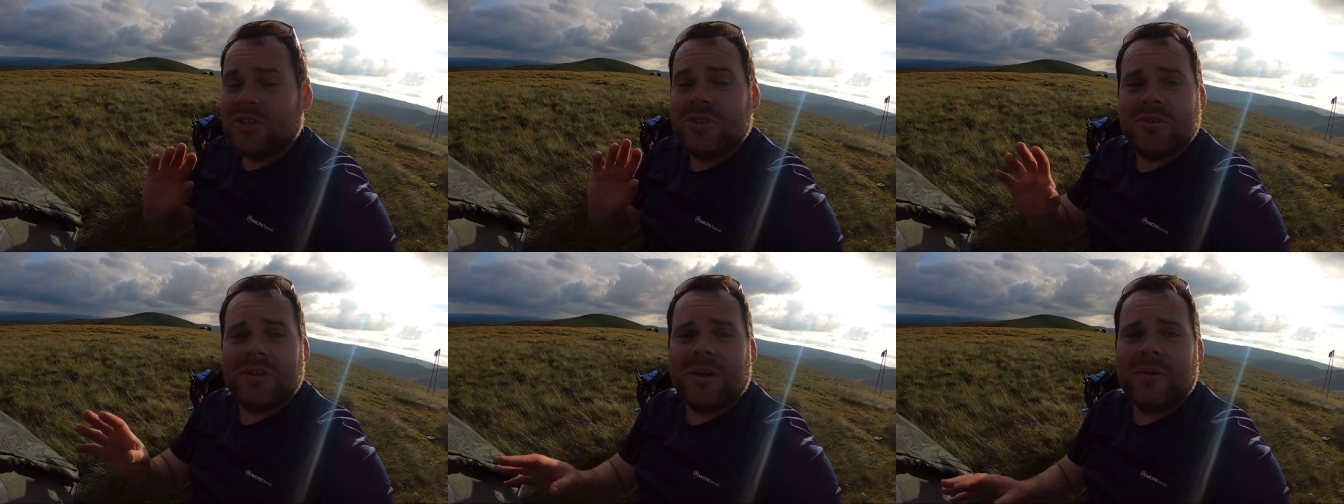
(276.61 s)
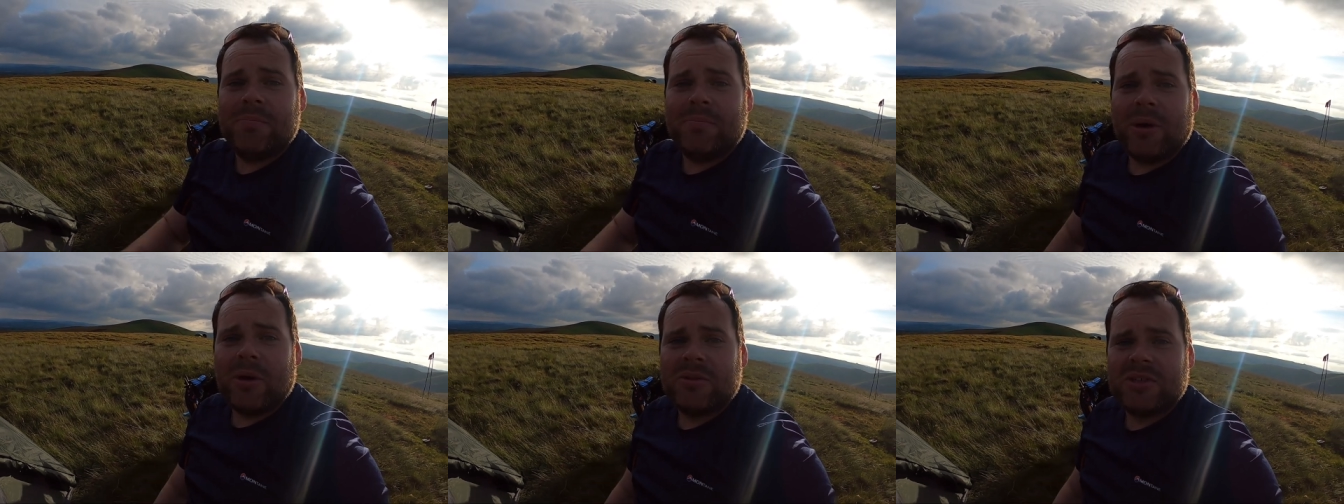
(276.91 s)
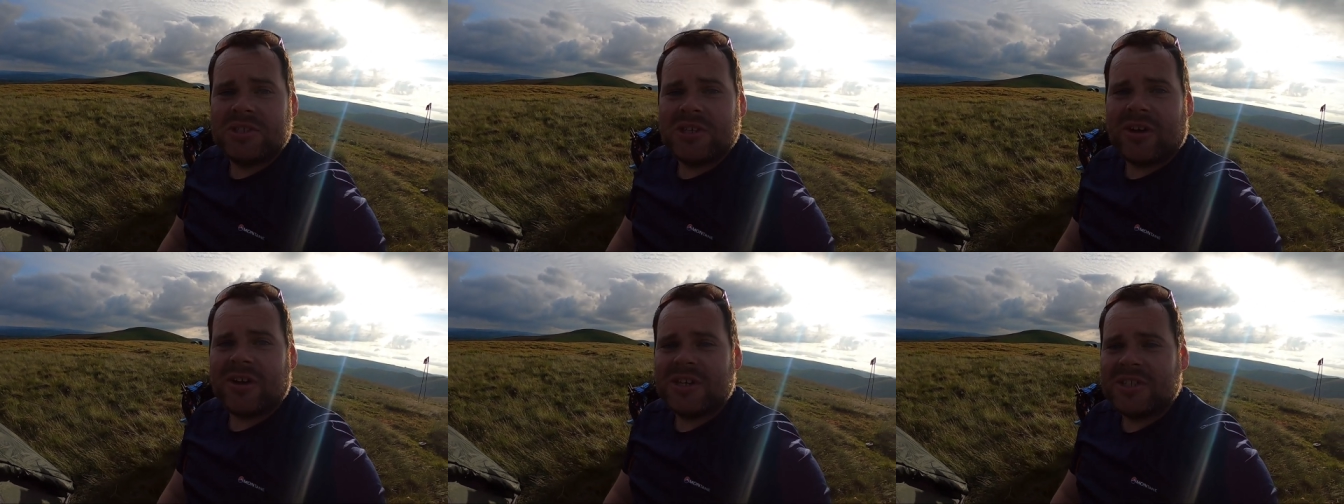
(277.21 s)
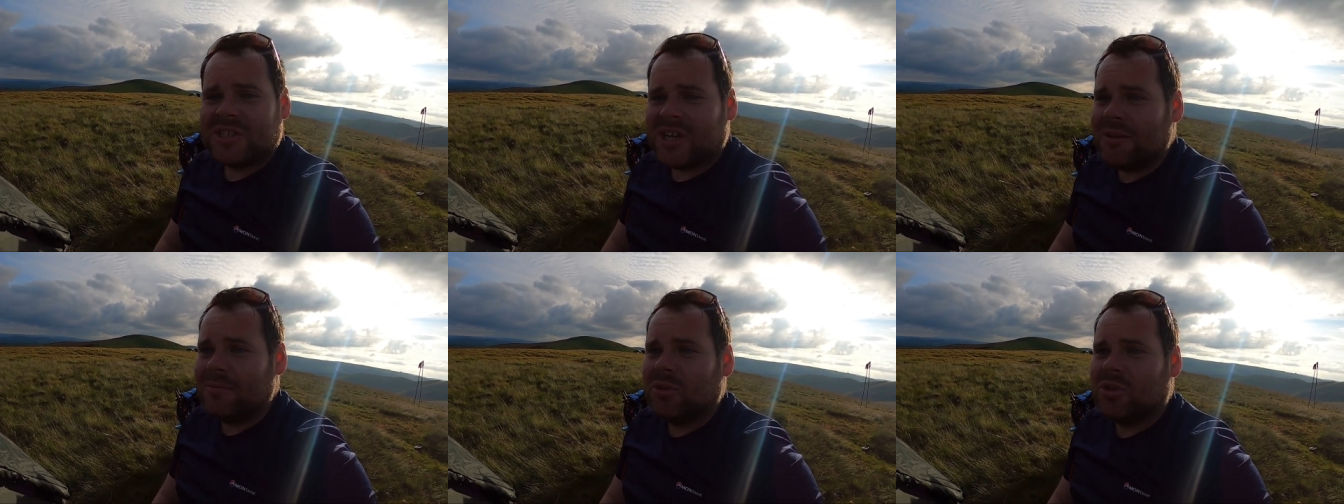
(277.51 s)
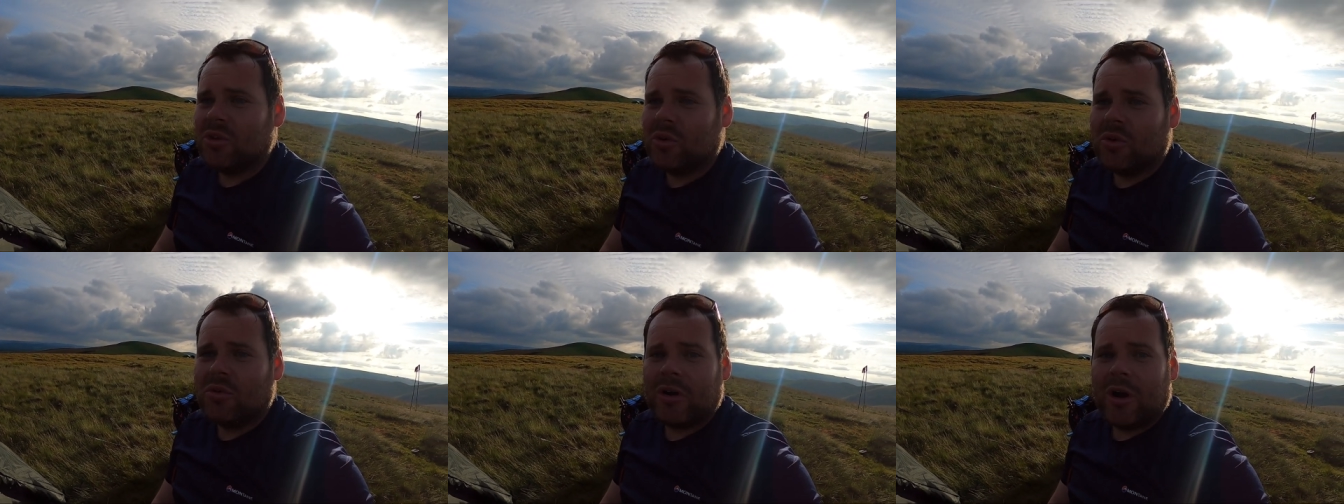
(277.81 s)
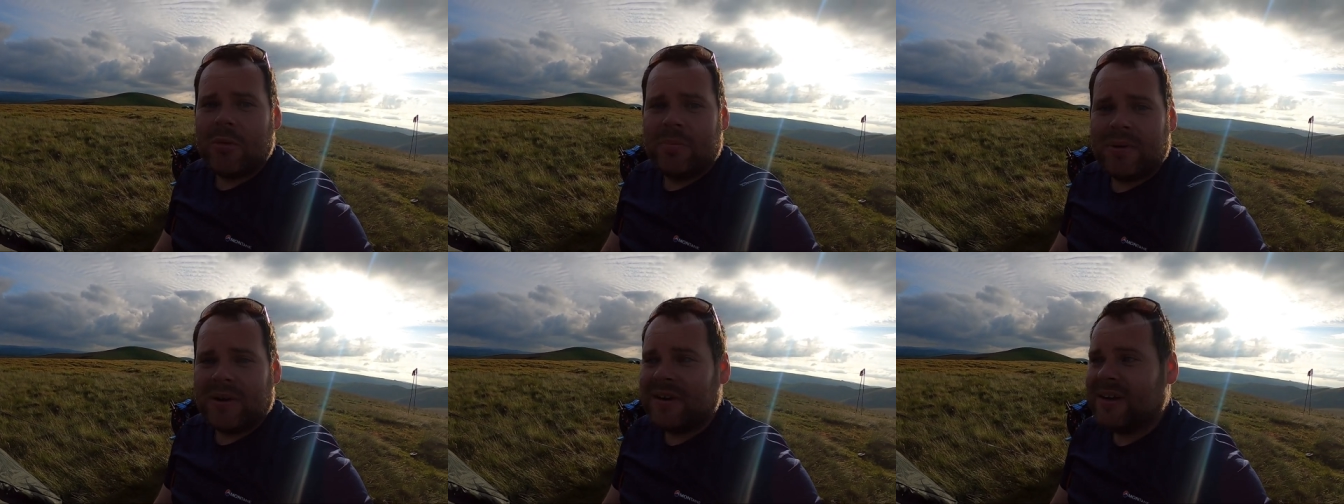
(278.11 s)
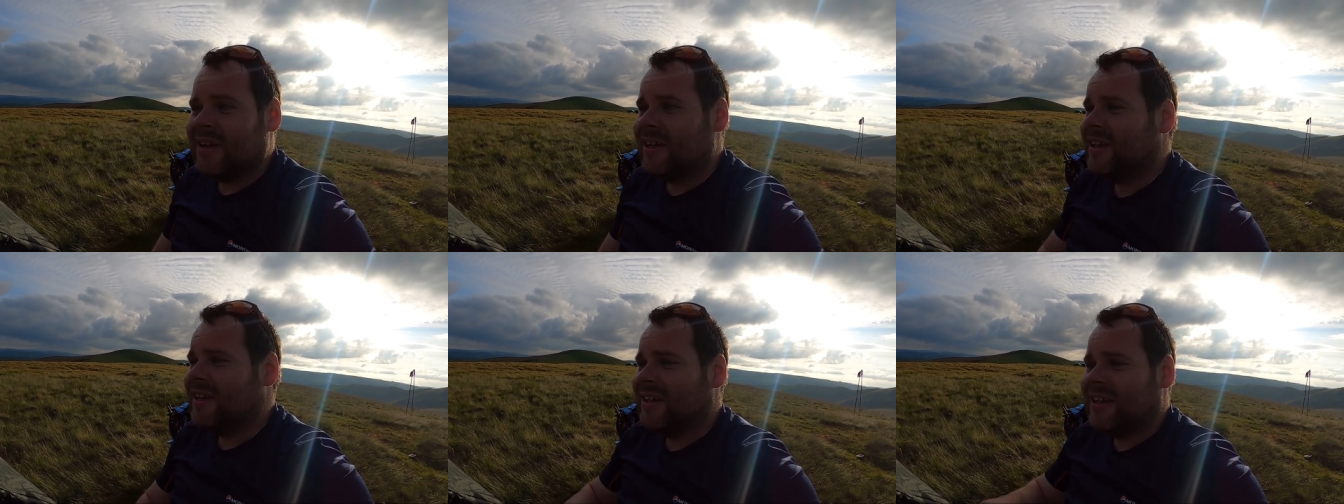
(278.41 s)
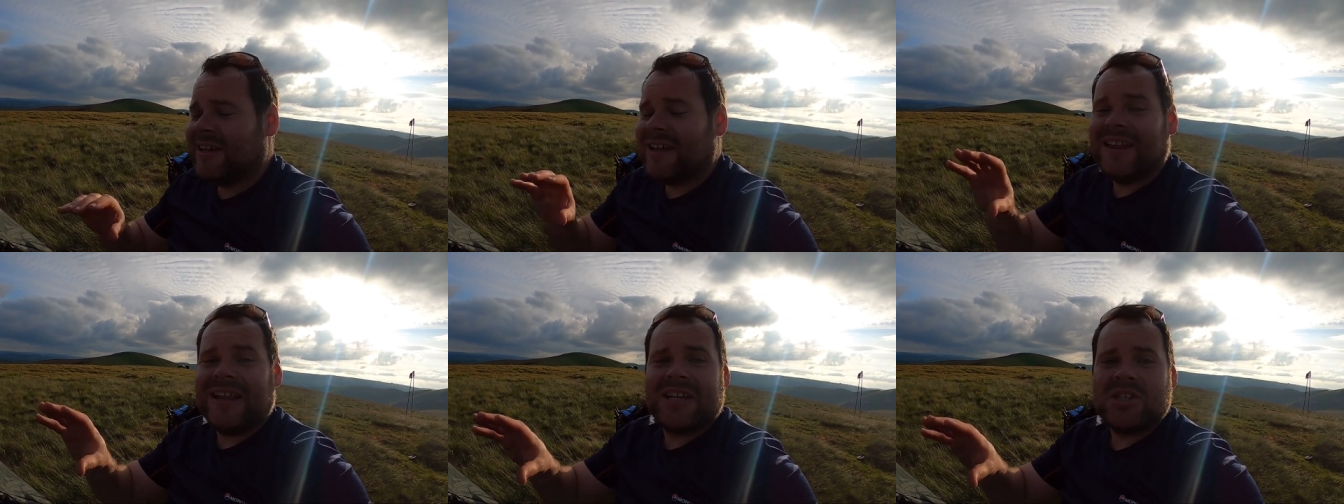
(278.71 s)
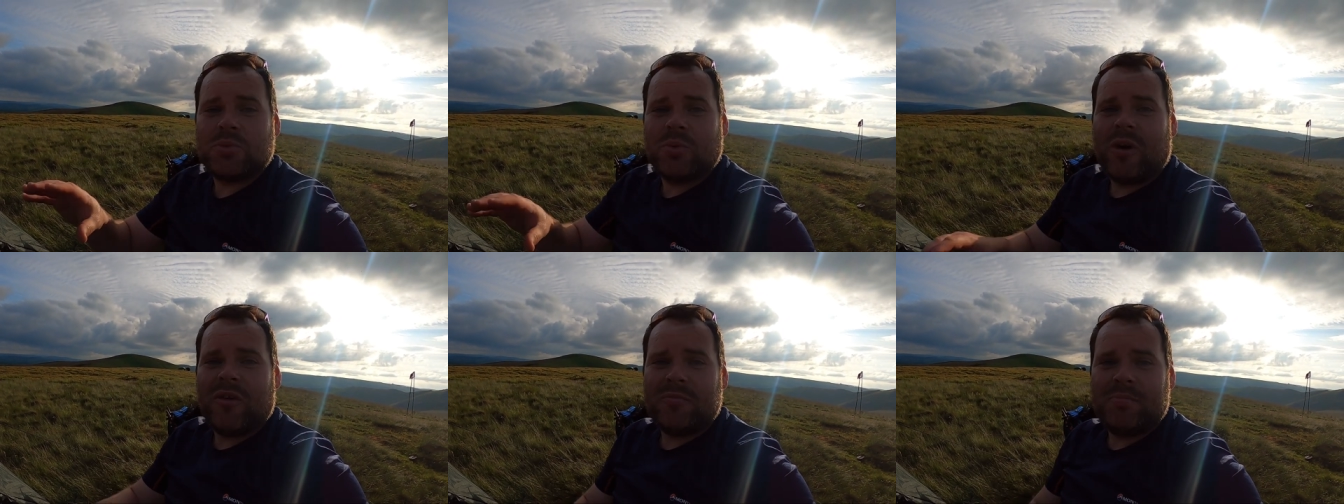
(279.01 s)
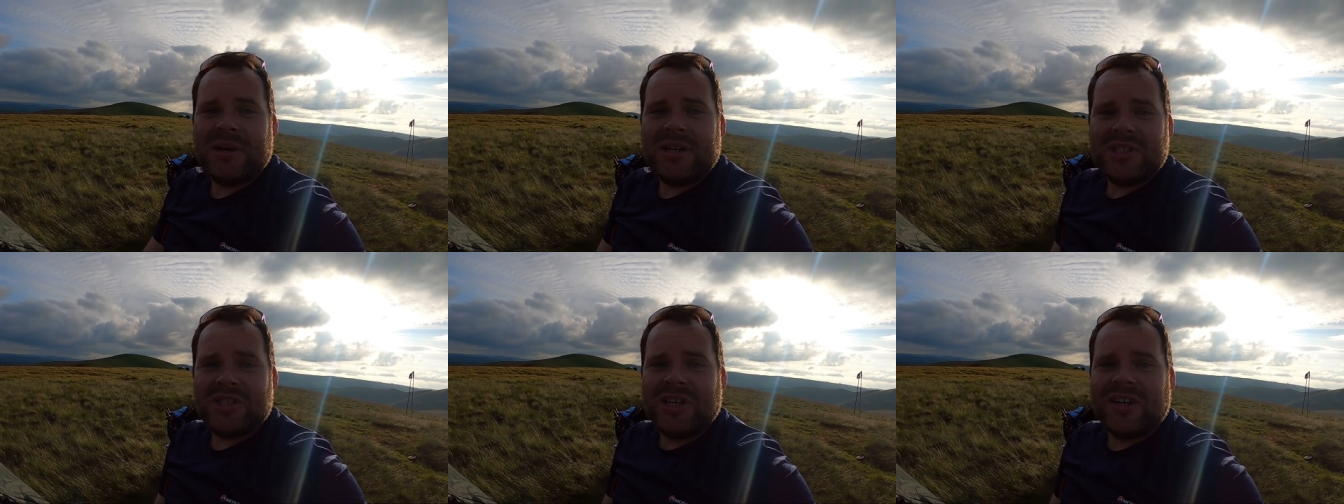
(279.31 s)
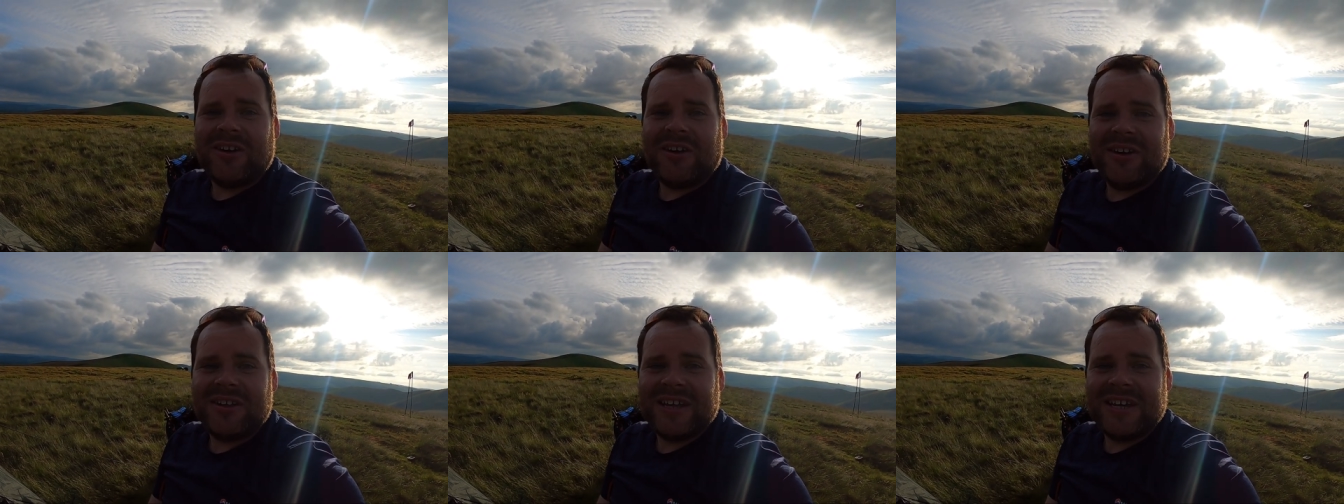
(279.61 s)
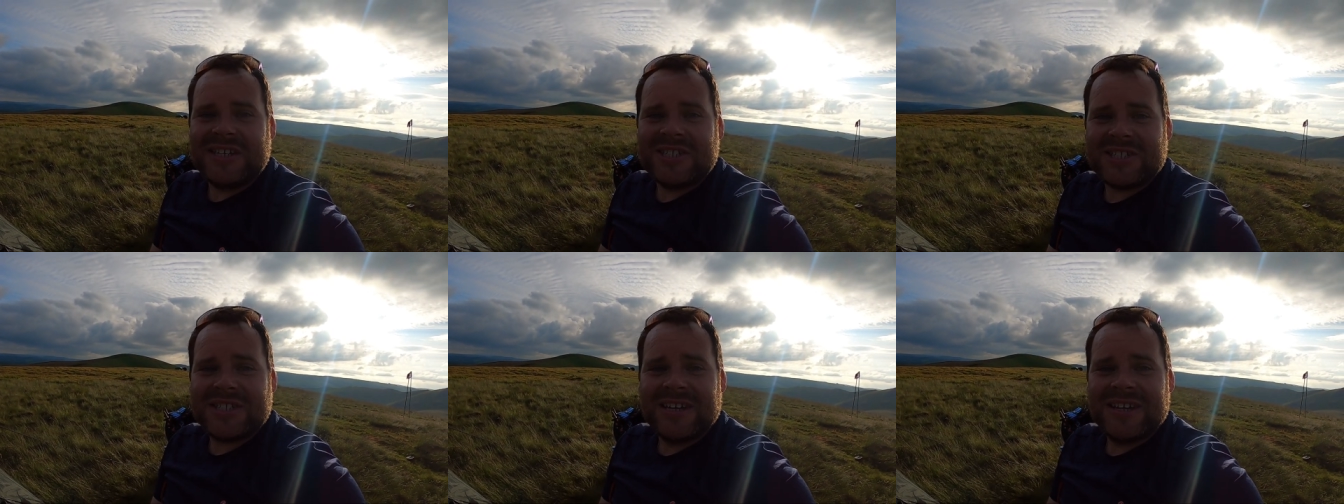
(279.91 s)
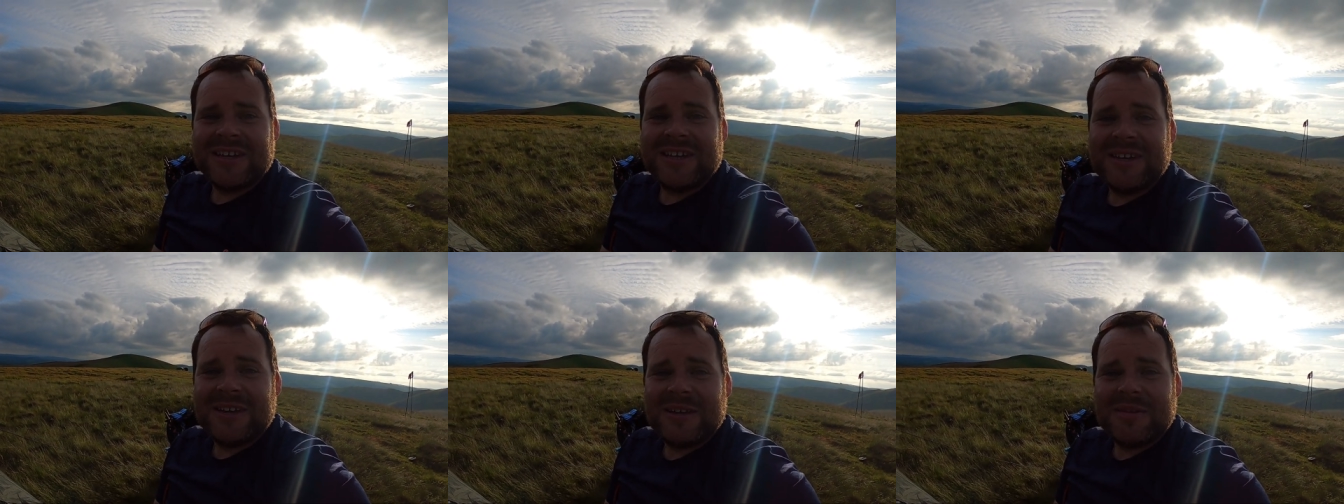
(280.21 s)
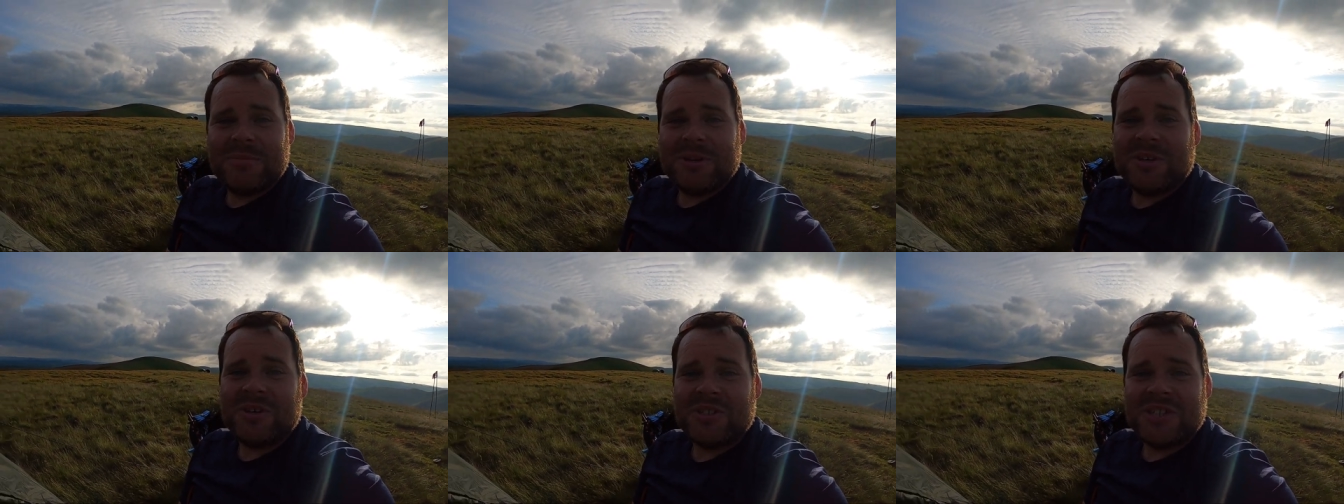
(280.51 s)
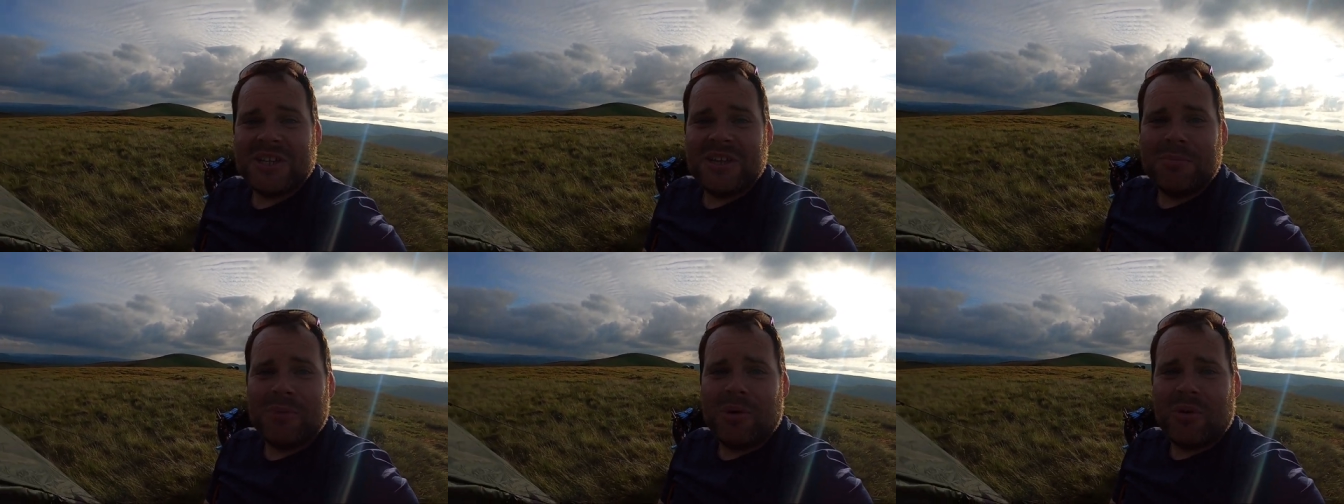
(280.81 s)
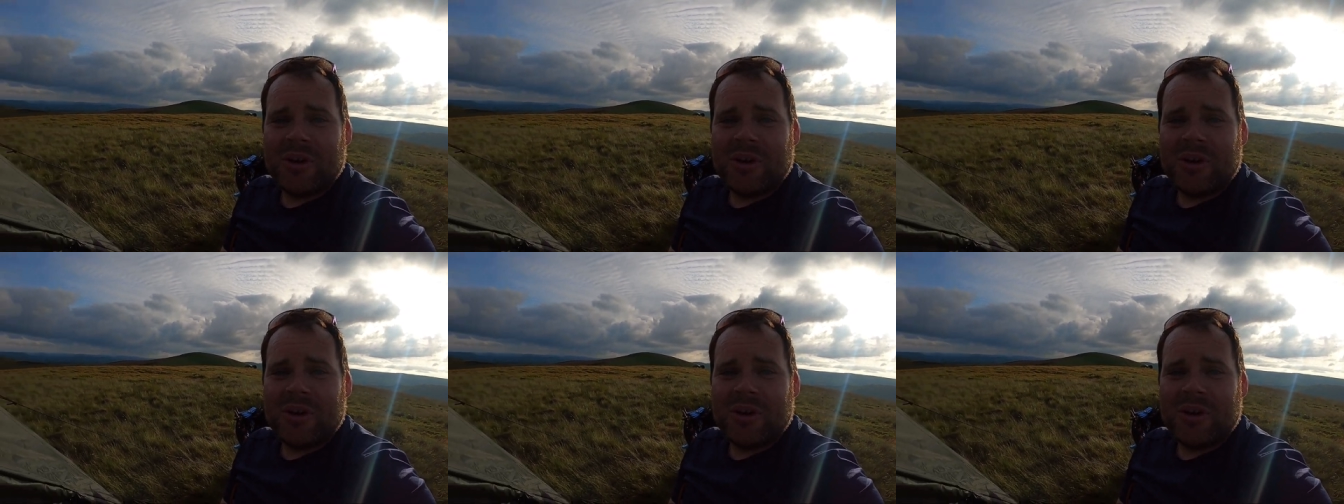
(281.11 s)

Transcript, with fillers: you can do that on both sides keep the door open and that's why I've pitched it like this because in the